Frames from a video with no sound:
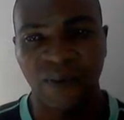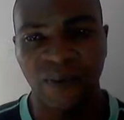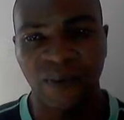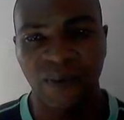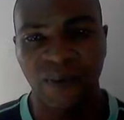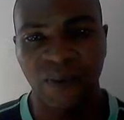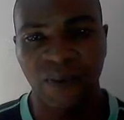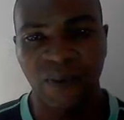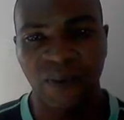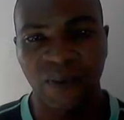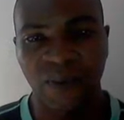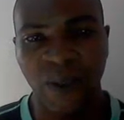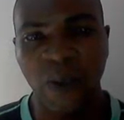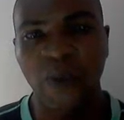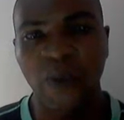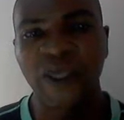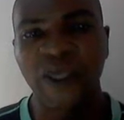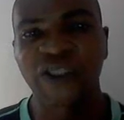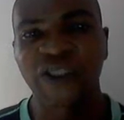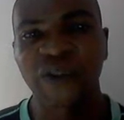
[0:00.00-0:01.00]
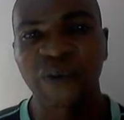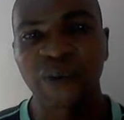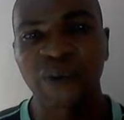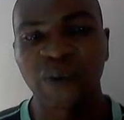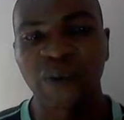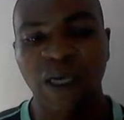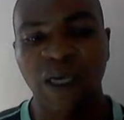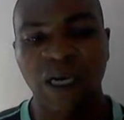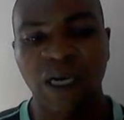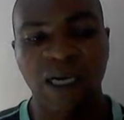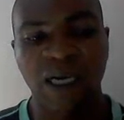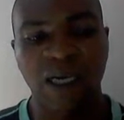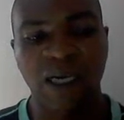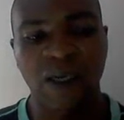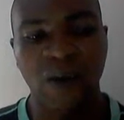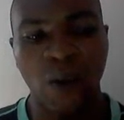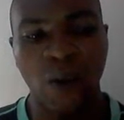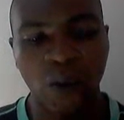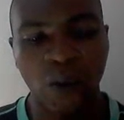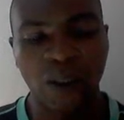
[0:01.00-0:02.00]
When we do
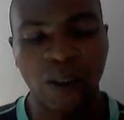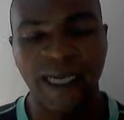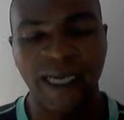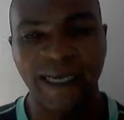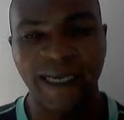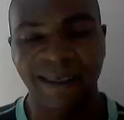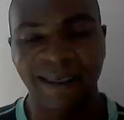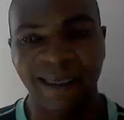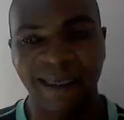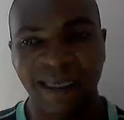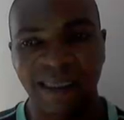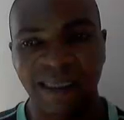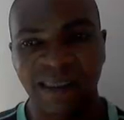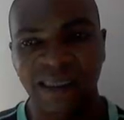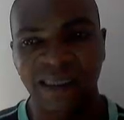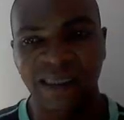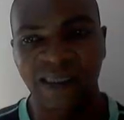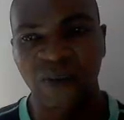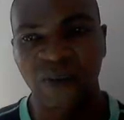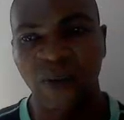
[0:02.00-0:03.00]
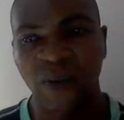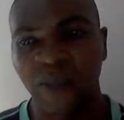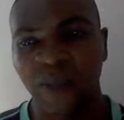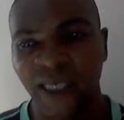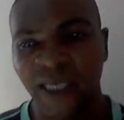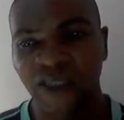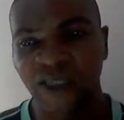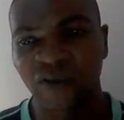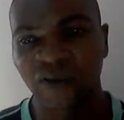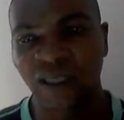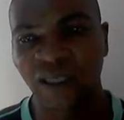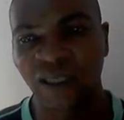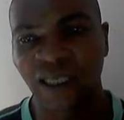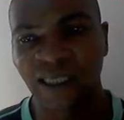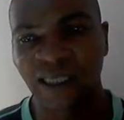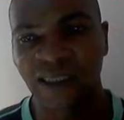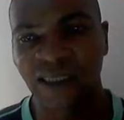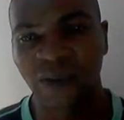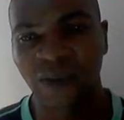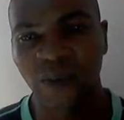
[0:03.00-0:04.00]
our online classes, when we get to
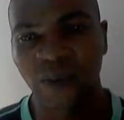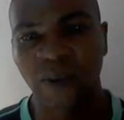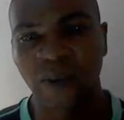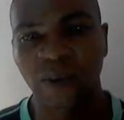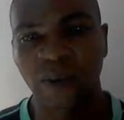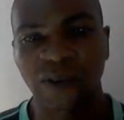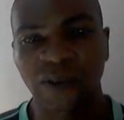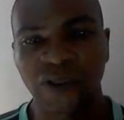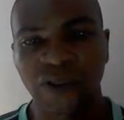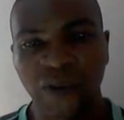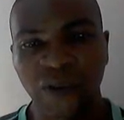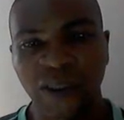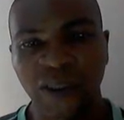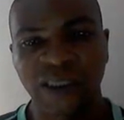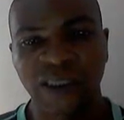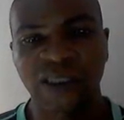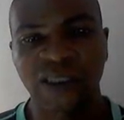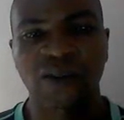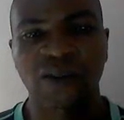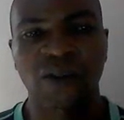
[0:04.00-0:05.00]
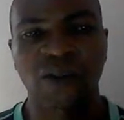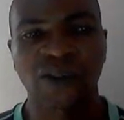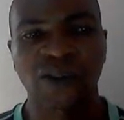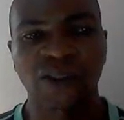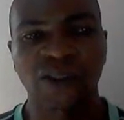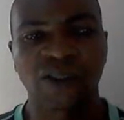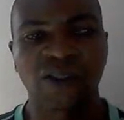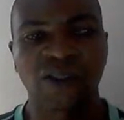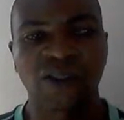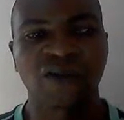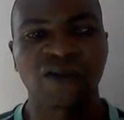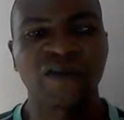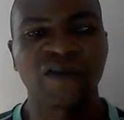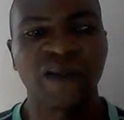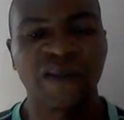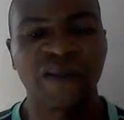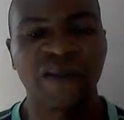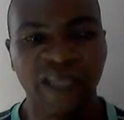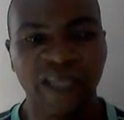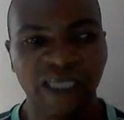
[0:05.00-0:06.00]
class, we will do the discussions of
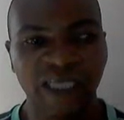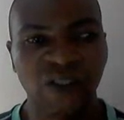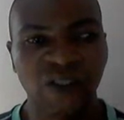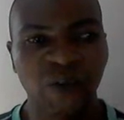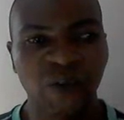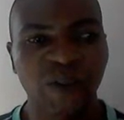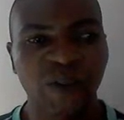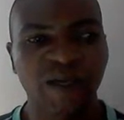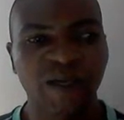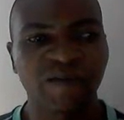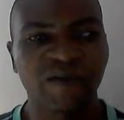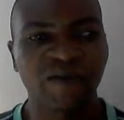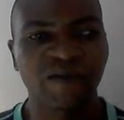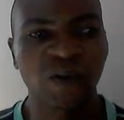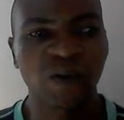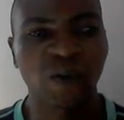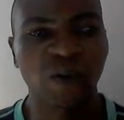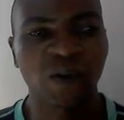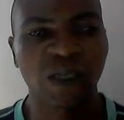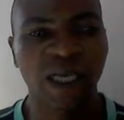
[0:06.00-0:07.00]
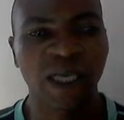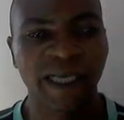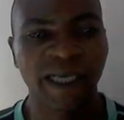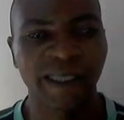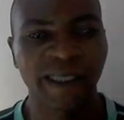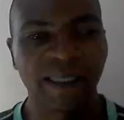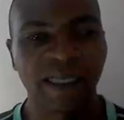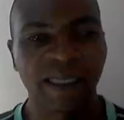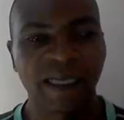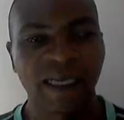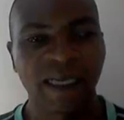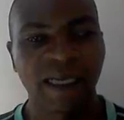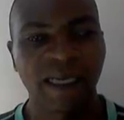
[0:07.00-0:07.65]
the things we have done online.